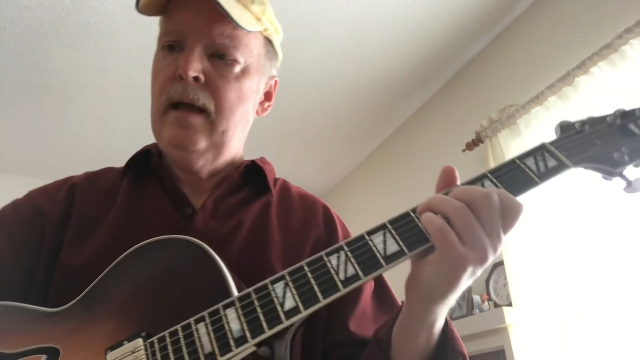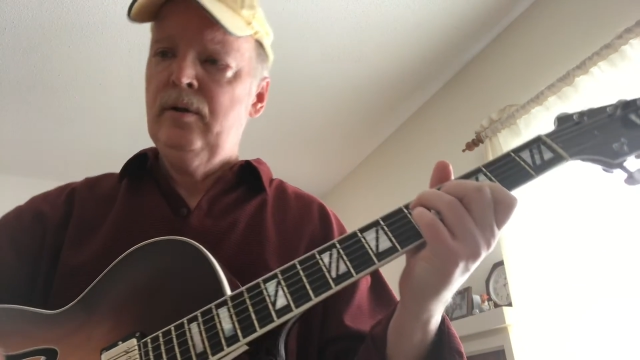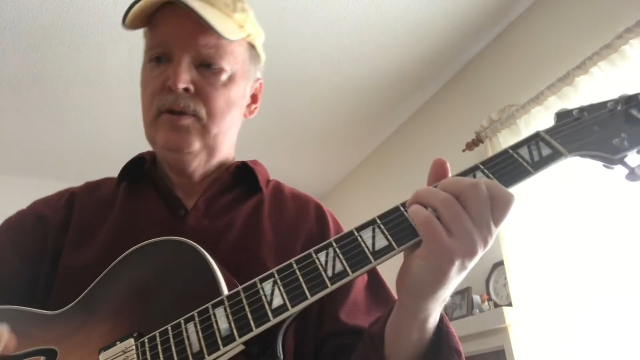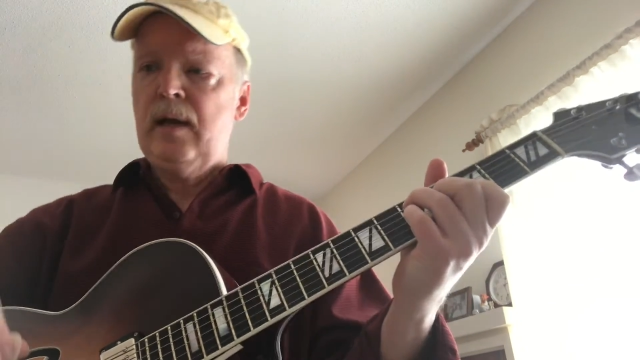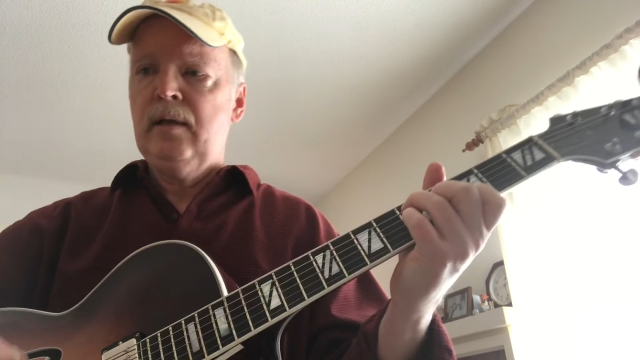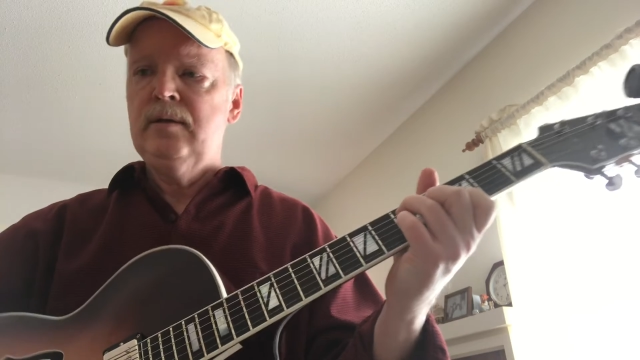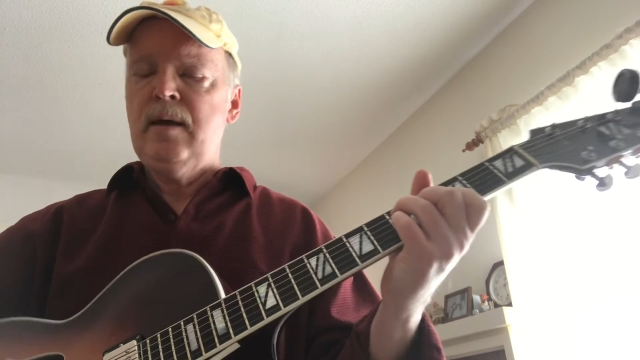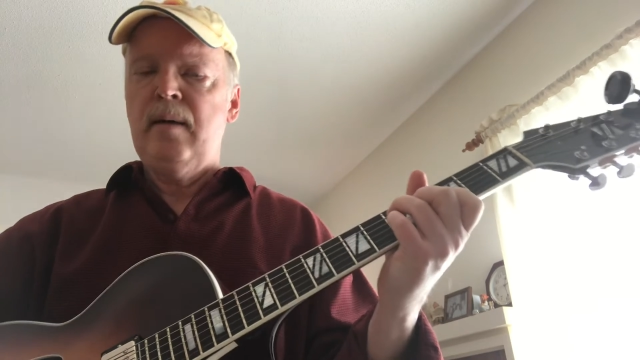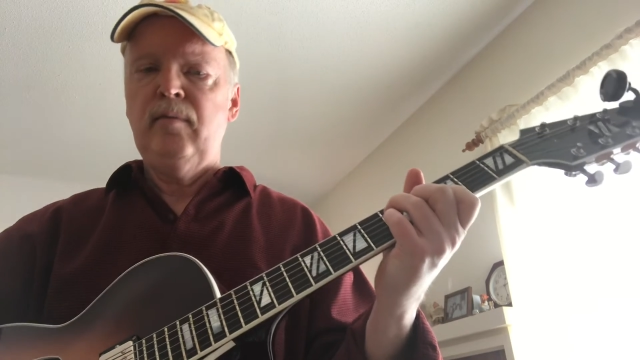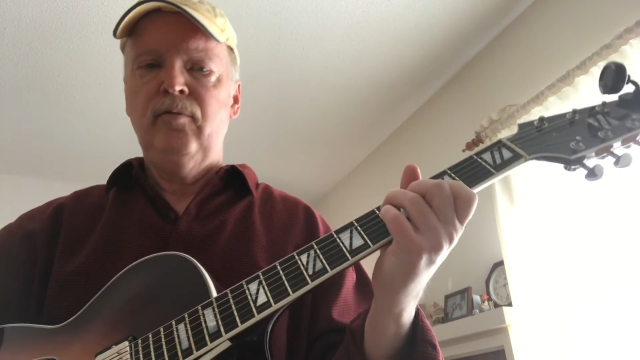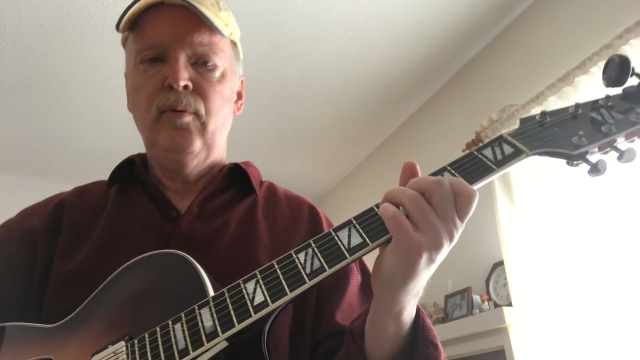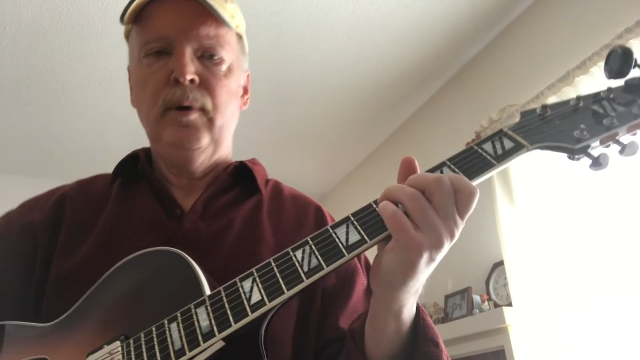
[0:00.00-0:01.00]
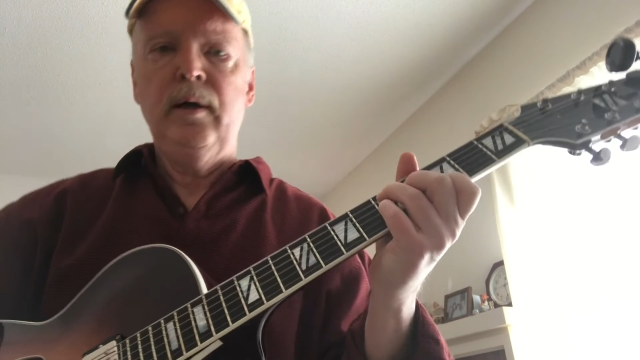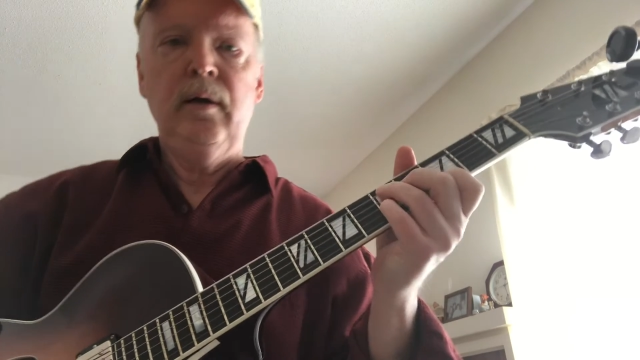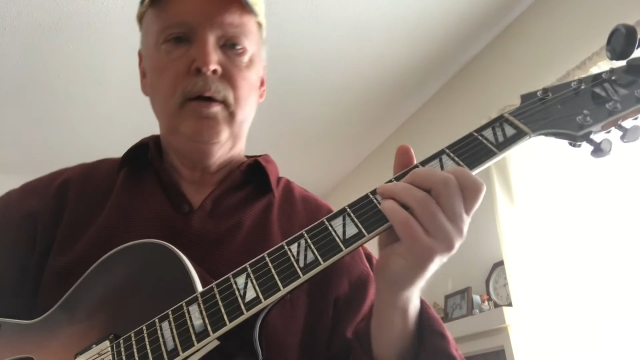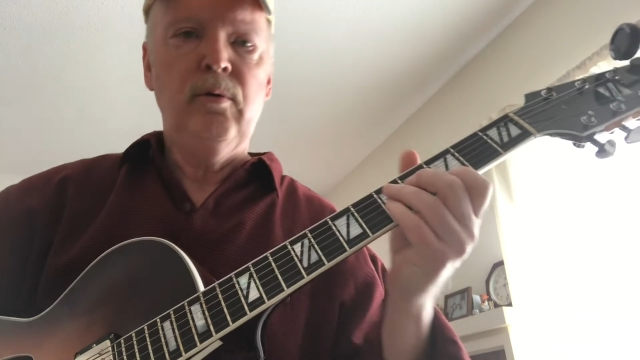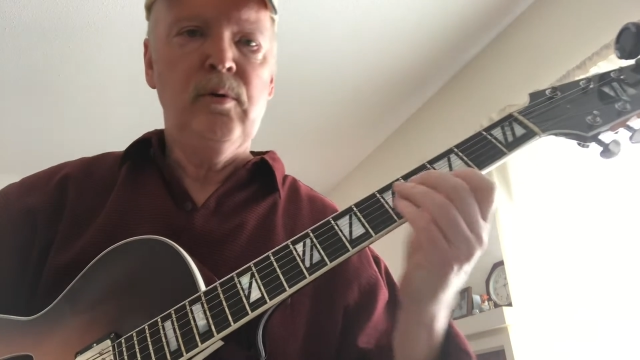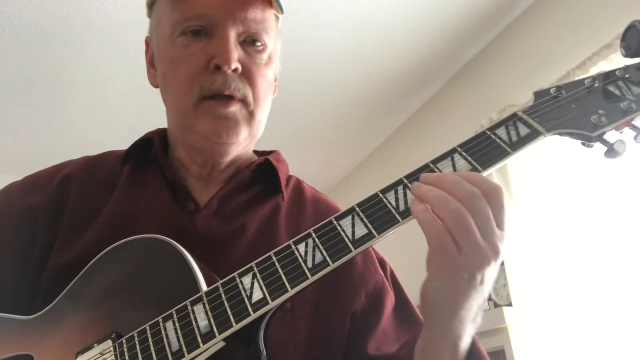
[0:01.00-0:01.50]
Now, second time through, we're going
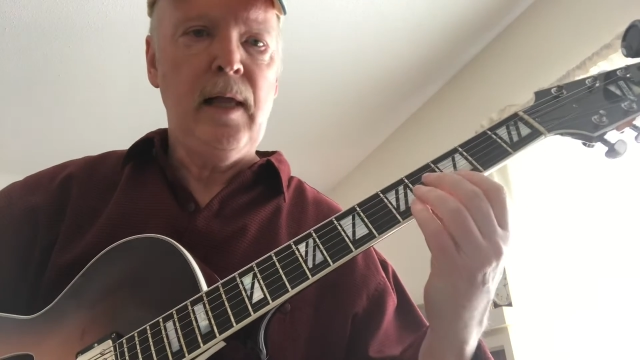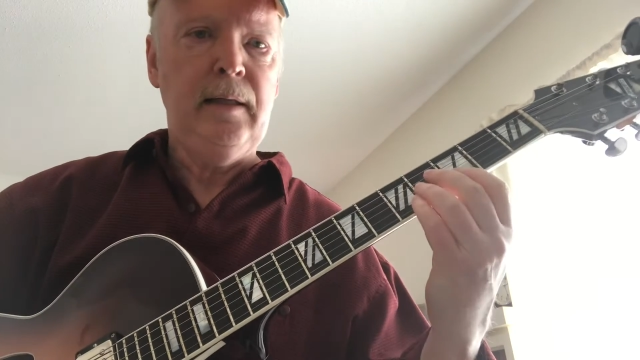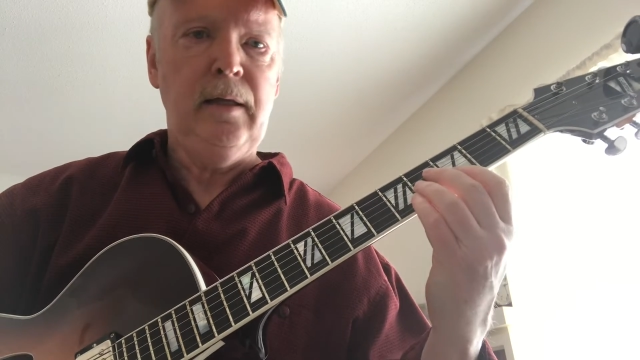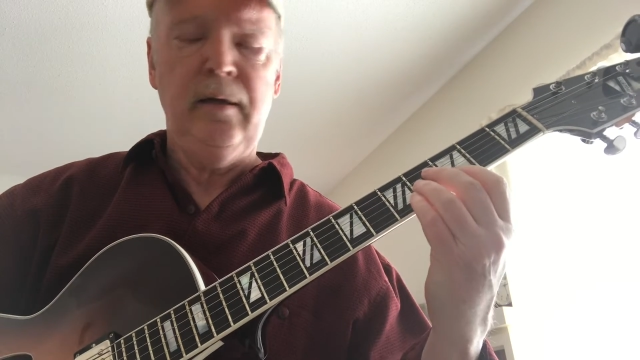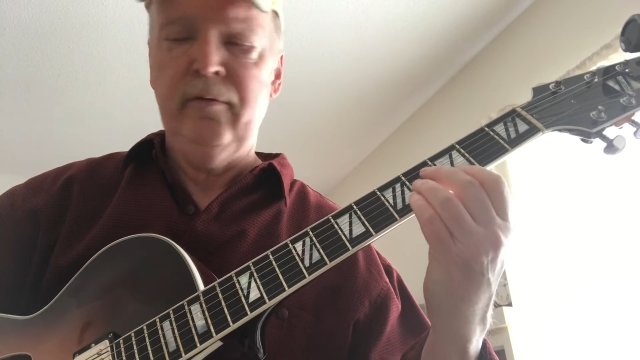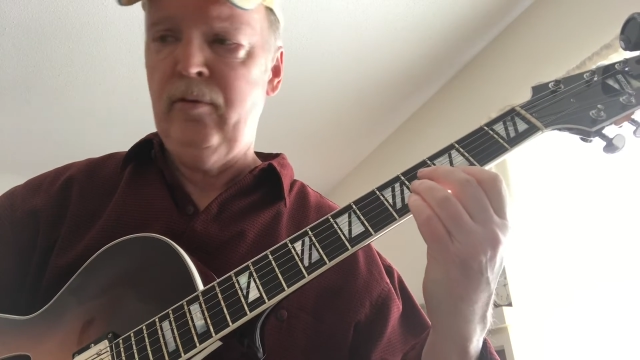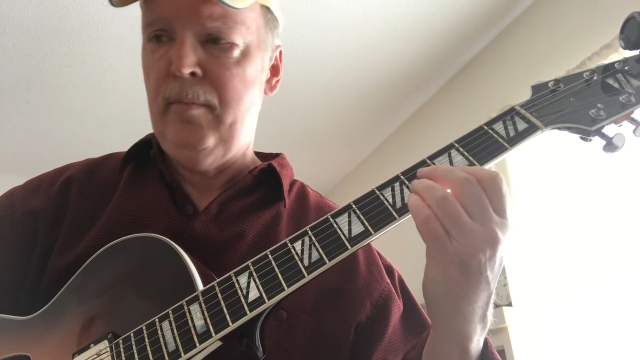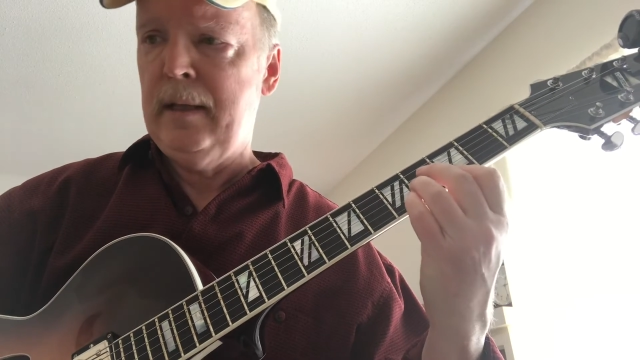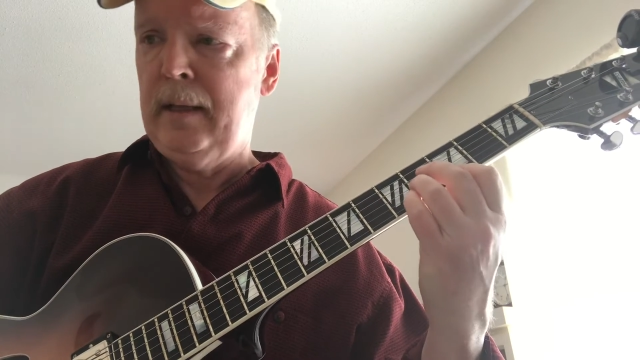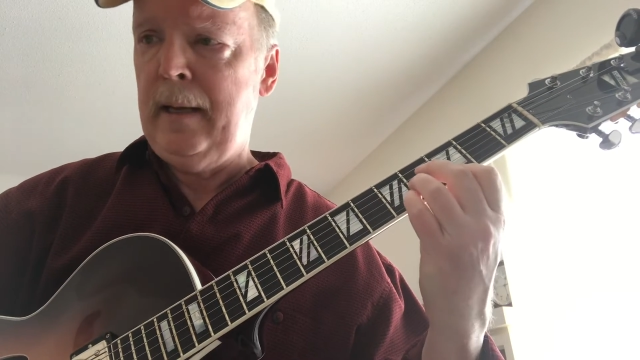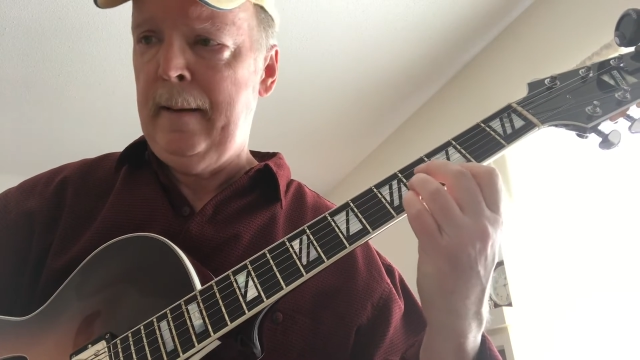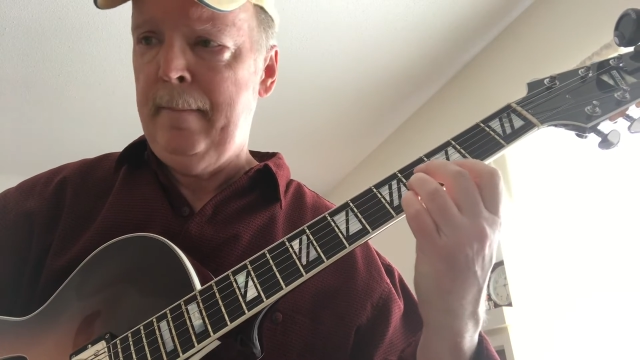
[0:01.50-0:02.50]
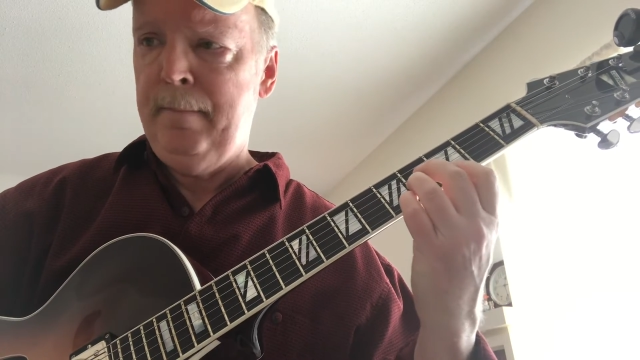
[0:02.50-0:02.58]
to go to a slightly different melody.